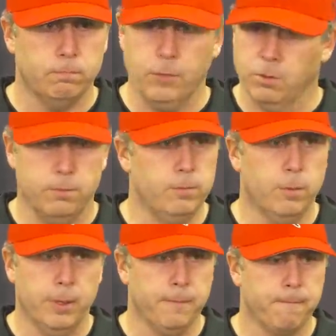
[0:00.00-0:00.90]
No,
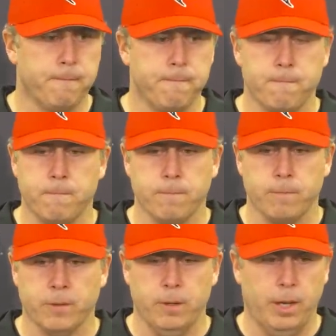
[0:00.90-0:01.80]
no.
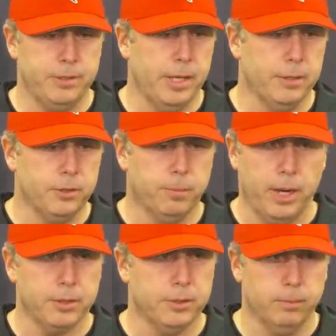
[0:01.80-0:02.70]
Isaiah's still
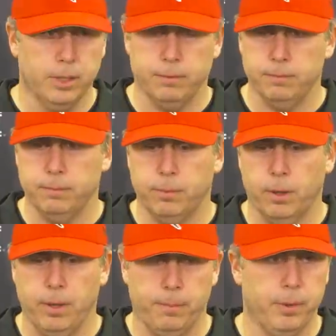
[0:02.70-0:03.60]
practicing. We haven't
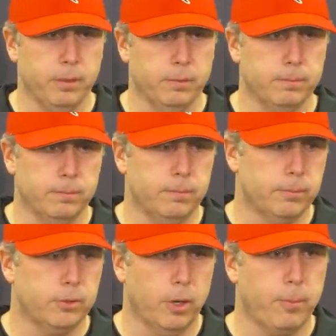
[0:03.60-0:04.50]
brought him back, but he
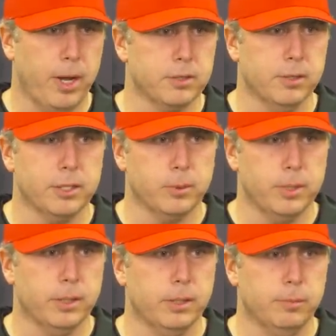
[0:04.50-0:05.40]
started practicing last
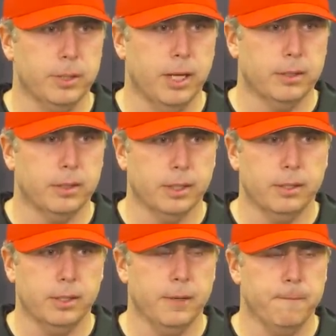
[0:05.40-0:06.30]
week, and he'll be out there again
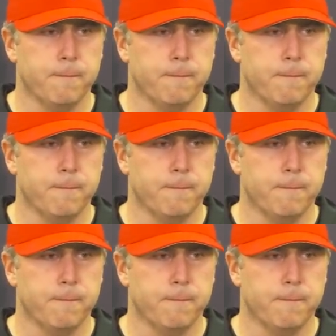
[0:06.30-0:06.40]
today.